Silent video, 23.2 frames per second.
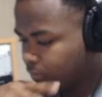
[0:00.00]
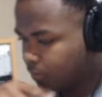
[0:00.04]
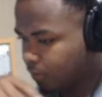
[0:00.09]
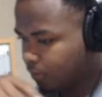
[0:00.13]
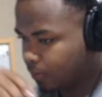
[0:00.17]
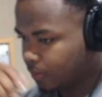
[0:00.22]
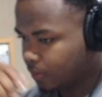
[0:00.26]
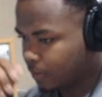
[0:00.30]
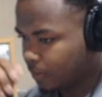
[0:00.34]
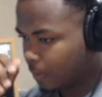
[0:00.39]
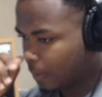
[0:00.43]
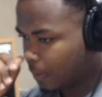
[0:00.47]

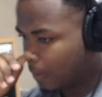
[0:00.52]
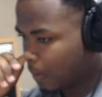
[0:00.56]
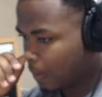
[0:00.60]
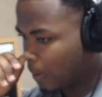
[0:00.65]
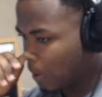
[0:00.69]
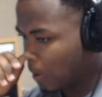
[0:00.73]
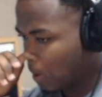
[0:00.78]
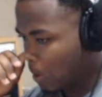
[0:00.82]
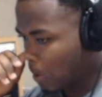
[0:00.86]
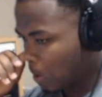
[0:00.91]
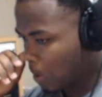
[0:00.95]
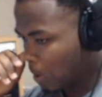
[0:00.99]
St.
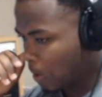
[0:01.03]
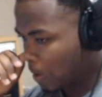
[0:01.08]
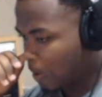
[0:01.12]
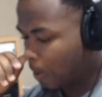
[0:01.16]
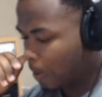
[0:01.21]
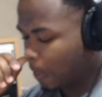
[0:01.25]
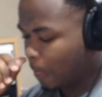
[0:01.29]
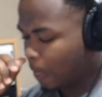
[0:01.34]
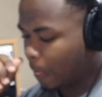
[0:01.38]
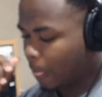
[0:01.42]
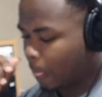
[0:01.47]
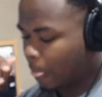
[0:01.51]
Nevis,
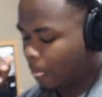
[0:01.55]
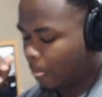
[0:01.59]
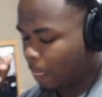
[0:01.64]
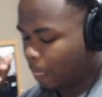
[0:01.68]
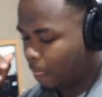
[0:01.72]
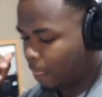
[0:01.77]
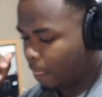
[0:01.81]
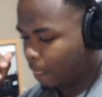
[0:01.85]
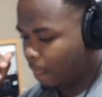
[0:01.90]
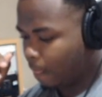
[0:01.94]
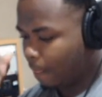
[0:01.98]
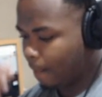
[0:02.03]
have
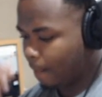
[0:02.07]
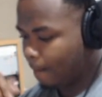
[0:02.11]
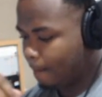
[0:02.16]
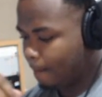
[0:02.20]
lost,